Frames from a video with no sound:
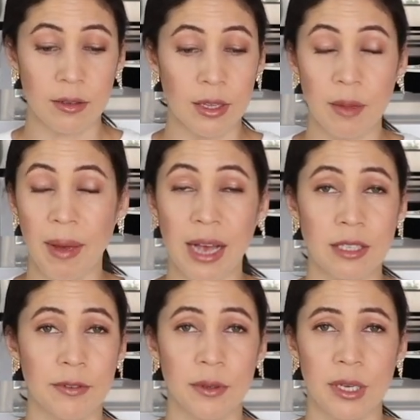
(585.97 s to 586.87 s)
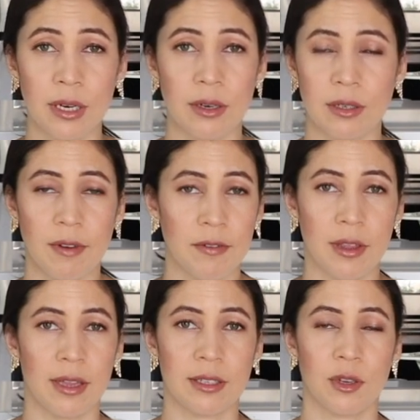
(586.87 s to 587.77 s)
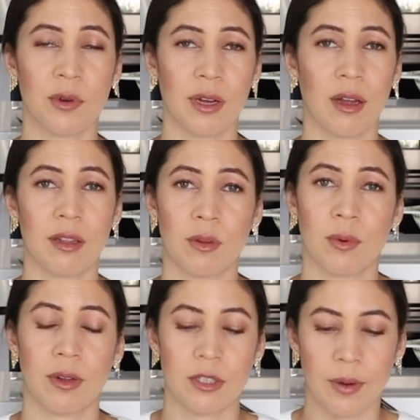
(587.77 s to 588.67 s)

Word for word: in the past few years of everything that's going on in the world.